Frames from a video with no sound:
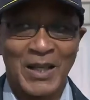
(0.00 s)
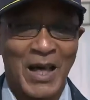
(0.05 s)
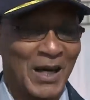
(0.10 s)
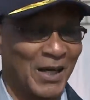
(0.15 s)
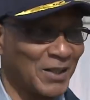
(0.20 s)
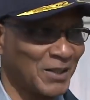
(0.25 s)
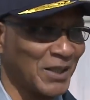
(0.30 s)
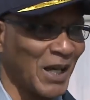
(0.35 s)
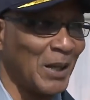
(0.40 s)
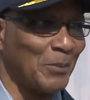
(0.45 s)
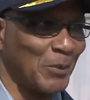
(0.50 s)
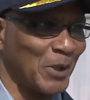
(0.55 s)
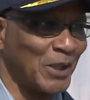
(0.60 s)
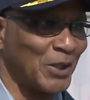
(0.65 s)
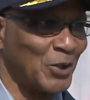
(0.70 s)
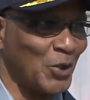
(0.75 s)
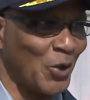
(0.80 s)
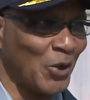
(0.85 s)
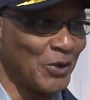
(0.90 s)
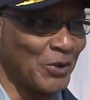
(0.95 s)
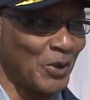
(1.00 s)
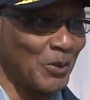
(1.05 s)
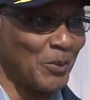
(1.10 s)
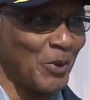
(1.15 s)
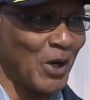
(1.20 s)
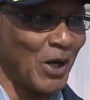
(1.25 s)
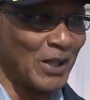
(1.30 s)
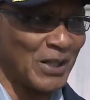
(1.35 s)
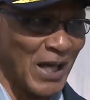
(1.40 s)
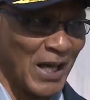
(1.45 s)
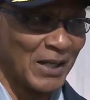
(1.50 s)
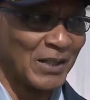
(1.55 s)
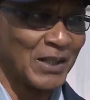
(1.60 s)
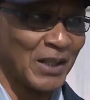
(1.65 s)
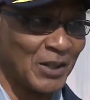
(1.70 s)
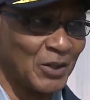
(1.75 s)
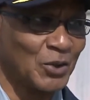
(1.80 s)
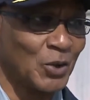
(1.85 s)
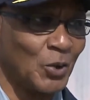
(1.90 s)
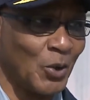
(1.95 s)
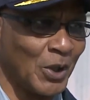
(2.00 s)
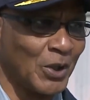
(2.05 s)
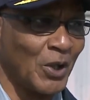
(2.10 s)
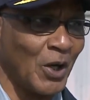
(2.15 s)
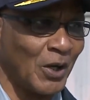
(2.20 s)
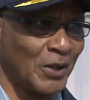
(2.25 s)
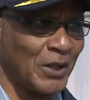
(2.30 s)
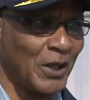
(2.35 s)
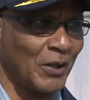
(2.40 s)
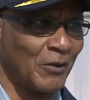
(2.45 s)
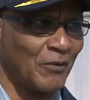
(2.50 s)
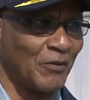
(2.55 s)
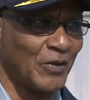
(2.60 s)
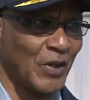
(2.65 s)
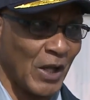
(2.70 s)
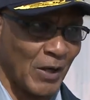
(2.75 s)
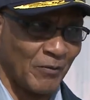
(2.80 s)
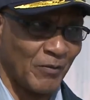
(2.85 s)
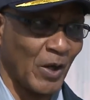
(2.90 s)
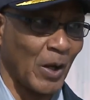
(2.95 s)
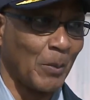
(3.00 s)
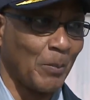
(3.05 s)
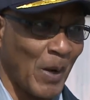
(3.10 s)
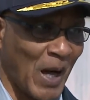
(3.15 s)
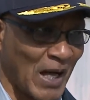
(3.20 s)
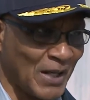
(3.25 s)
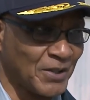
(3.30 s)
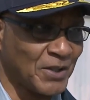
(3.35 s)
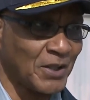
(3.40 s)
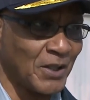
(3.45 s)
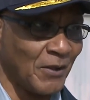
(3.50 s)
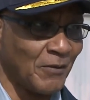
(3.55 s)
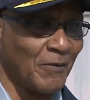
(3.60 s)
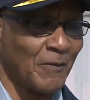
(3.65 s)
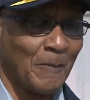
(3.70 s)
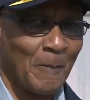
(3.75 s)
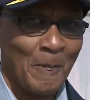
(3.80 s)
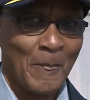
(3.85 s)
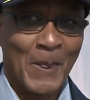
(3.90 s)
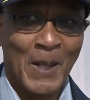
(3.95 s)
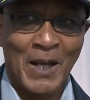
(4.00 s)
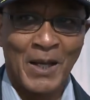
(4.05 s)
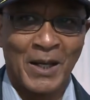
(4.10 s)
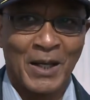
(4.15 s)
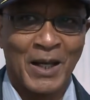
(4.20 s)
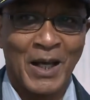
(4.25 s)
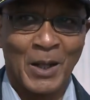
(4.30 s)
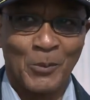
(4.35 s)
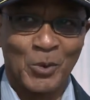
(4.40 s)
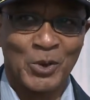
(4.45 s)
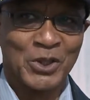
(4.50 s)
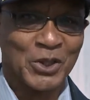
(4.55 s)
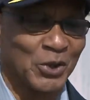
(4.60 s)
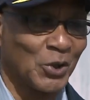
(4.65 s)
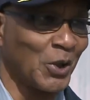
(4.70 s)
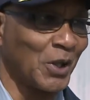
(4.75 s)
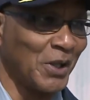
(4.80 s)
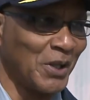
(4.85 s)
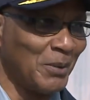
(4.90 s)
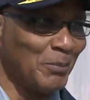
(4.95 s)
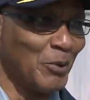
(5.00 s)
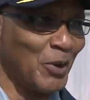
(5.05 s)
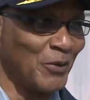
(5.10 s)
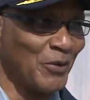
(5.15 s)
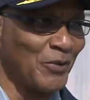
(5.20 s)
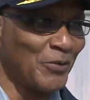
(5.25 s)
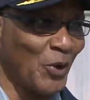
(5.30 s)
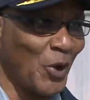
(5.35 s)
A lot of excitement in North Omaha, a lot of things going on that are, that are very positive and we're just going to keep moving